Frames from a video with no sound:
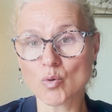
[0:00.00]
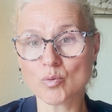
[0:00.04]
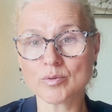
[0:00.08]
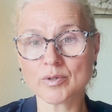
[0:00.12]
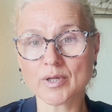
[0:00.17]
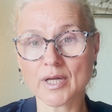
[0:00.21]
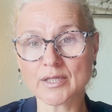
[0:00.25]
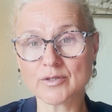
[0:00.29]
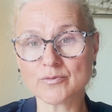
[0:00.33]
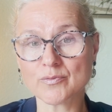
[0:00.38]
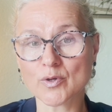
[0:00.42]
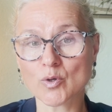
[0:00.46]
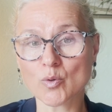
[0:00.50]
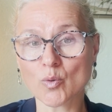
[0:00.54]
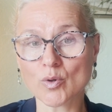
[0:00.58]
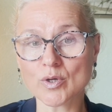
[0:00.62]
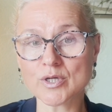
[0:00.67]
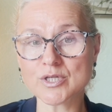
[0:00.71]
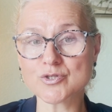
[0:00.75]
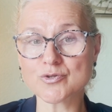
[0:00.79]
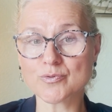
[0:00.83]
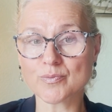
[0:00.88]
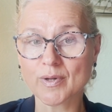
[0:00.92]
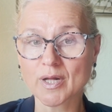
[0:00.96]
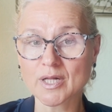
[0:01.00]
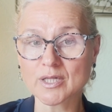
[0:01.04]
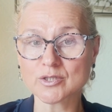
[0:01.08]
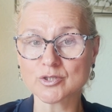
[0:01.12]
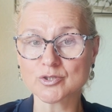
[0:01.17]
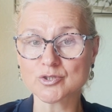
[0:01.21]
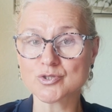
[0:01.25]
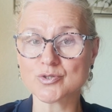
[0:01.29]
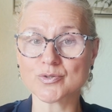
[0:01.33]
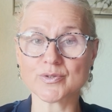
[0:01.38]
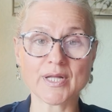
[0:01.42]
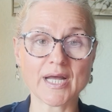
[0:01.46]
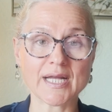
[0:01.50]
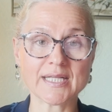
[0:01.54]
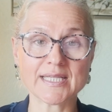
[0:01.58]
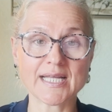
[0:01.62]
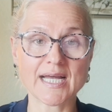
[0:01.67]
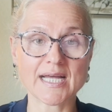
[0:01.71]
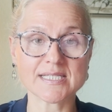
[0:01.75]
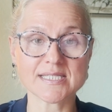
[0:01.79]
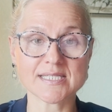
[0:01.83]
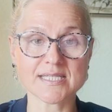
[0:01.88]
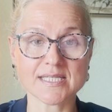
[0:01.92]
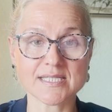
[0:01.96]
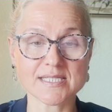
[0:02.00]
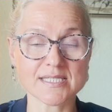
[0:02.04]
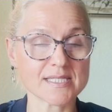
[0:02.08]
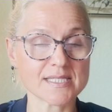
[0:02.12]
and recording directly to net assets.